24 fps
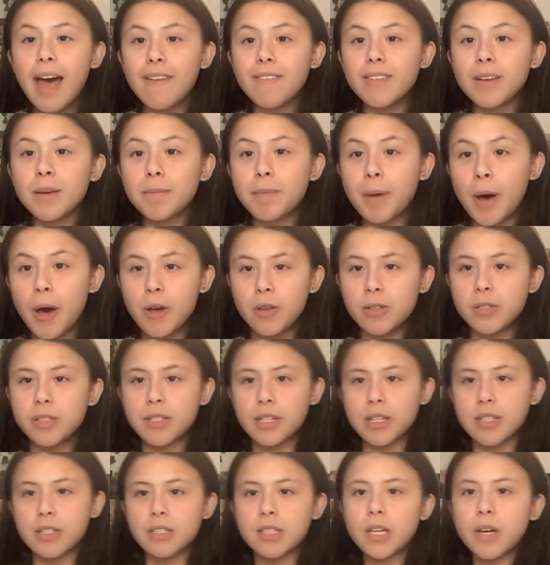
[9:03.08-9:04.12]
having
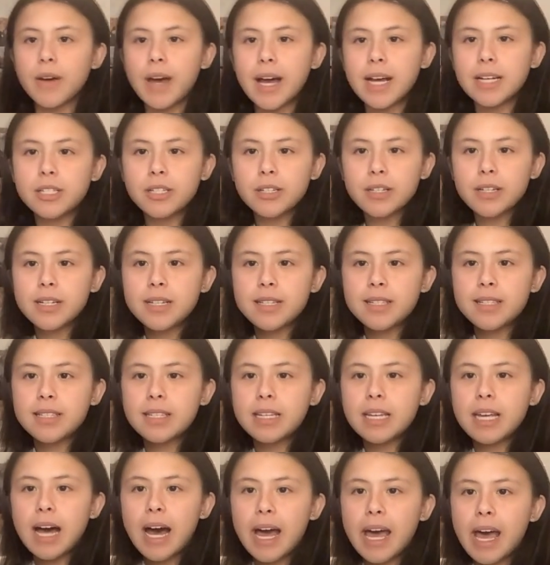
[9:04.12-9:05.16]
posters. So as you can
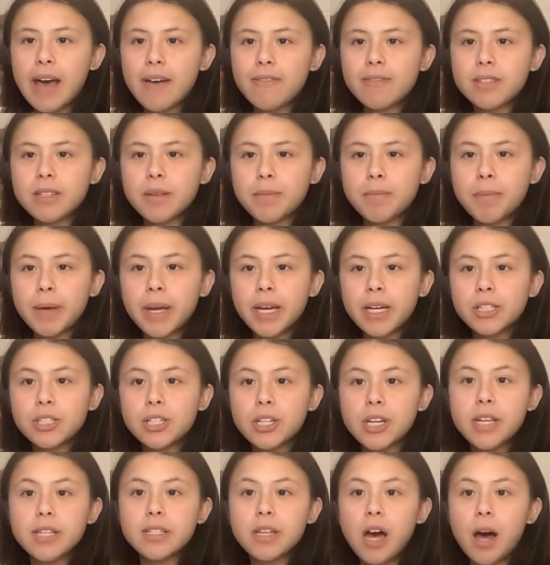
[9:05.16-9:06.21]
see, I have some
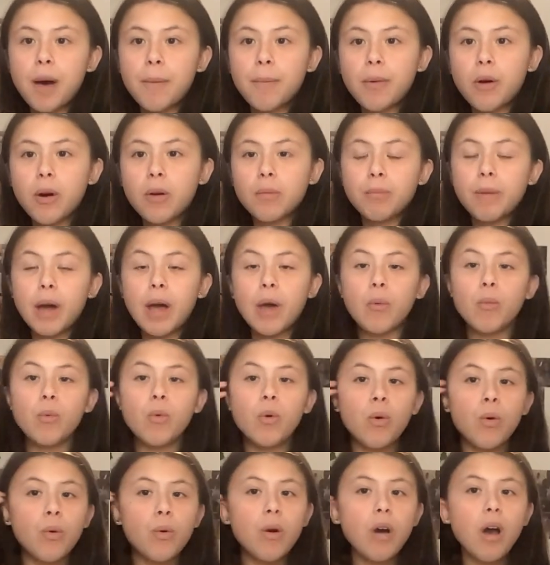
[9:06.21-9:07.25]
pictures up on my
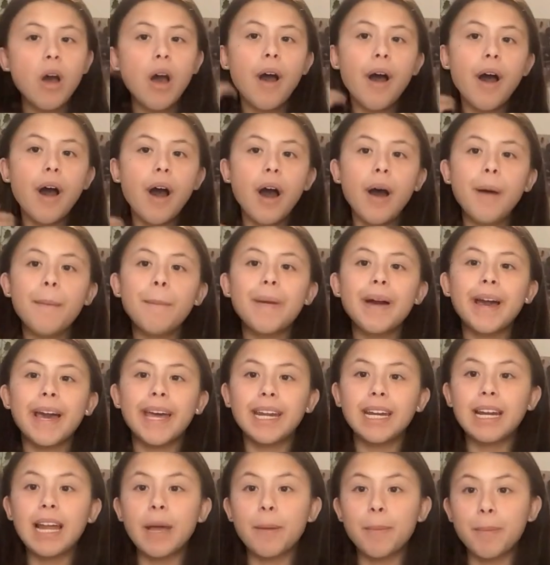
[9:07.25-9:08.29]
wall, um, but
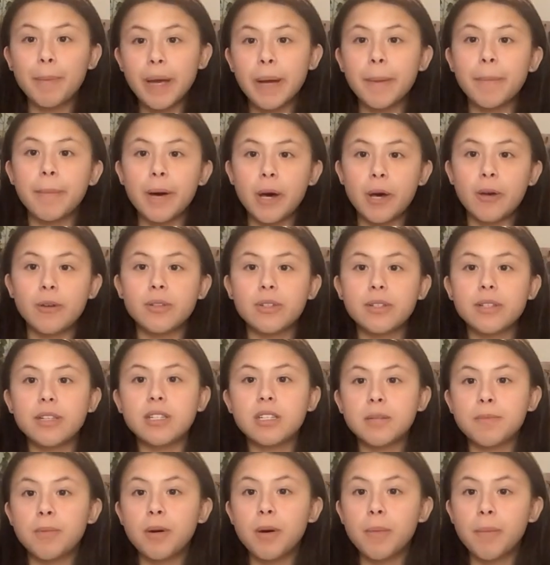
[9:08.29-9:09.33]
getting like big
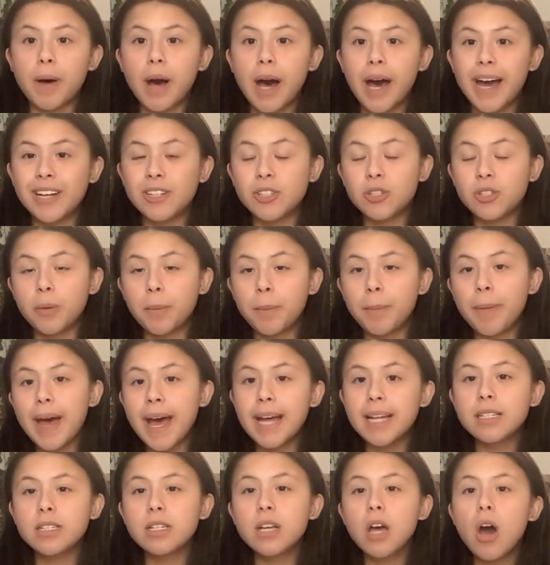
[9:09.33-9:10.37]
posters to put behind your
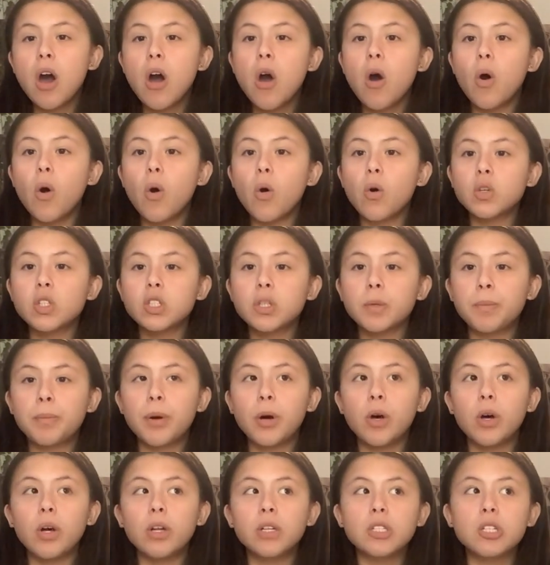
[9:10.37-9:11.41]
bed or to
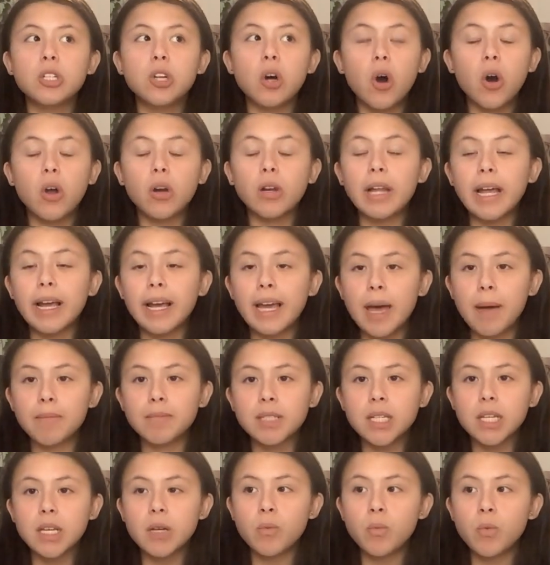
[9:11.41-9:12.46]
put on like
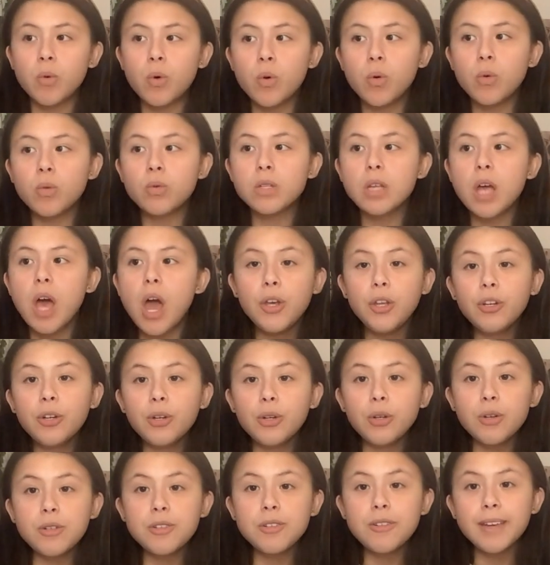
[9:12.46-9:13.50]
empty walls. You
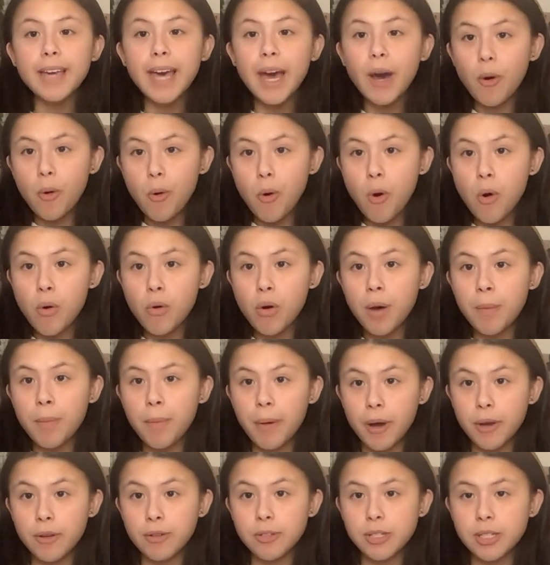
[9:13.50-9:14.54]
could also get aura
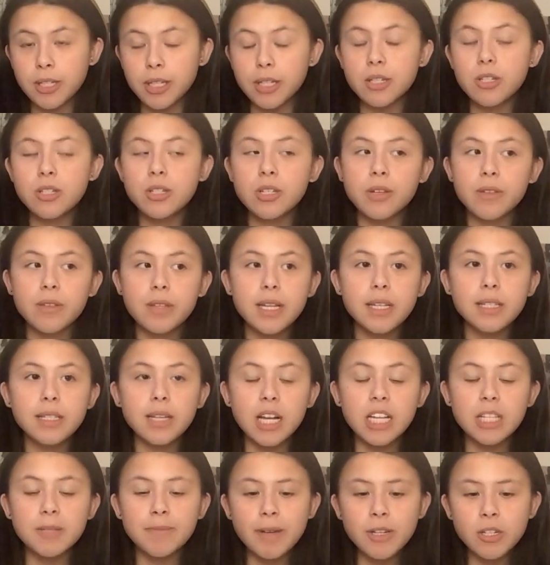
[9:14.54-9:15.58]
posters. So these
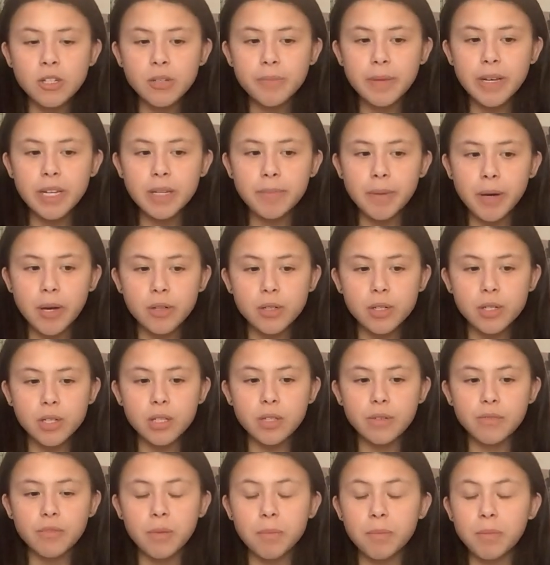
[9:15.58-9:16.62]
are special made
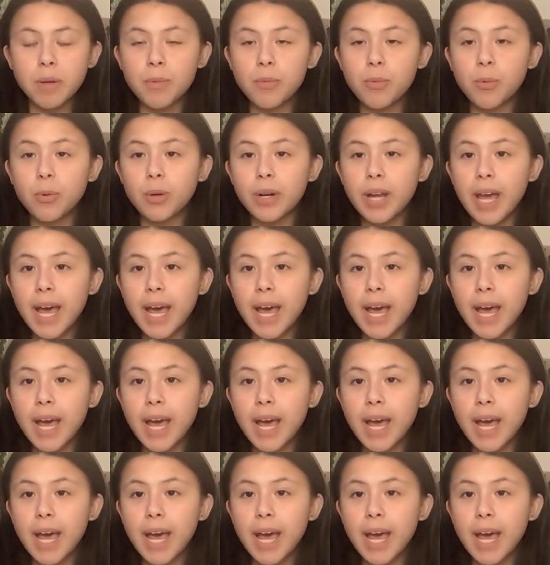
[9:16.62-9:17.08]
posters from people on